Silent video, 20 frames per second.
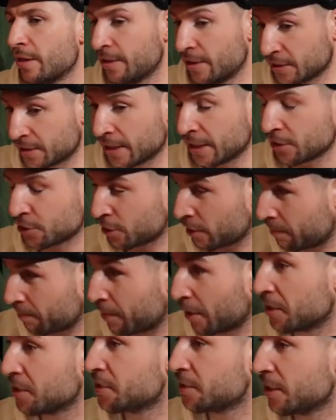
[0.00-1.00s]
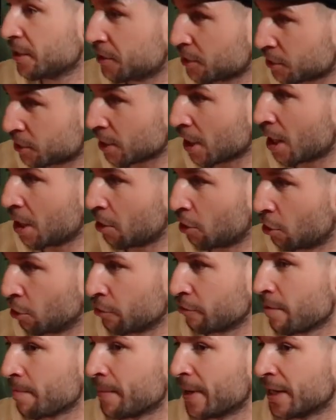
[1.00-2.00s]
the sanctioning bodies need to start
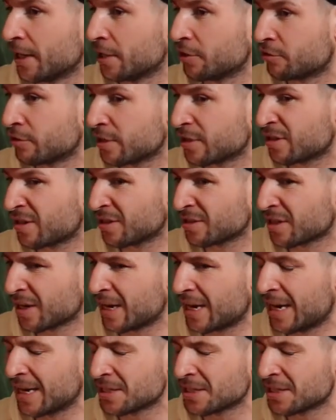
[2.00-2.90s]
ordering managers, because I,